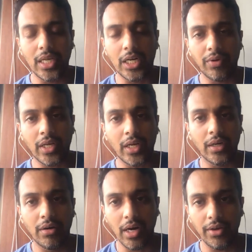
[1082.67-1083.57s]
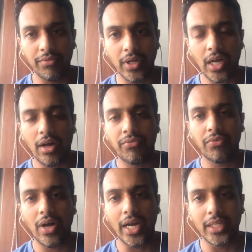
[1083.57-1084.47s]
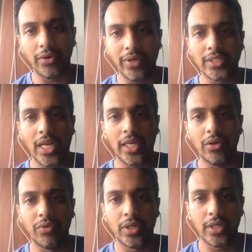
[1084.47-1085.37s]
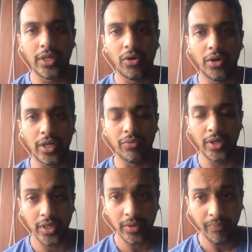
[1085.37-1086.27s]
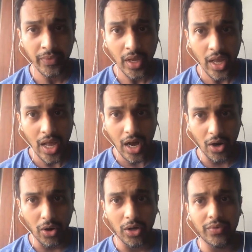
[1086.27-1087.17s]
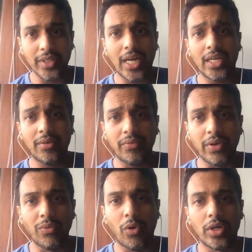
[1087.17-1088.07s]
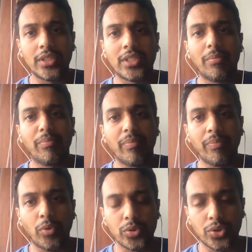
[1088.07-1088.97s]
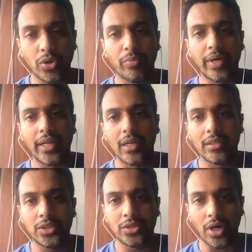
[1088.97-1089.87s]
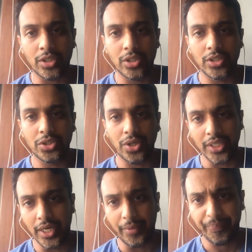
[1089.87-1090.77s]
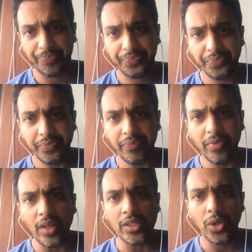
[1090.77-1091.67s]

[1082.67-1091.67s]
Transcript: that will can drive the calf either ways, like everted or inverted. Along with that, we want some posteromedial structure strengthening. So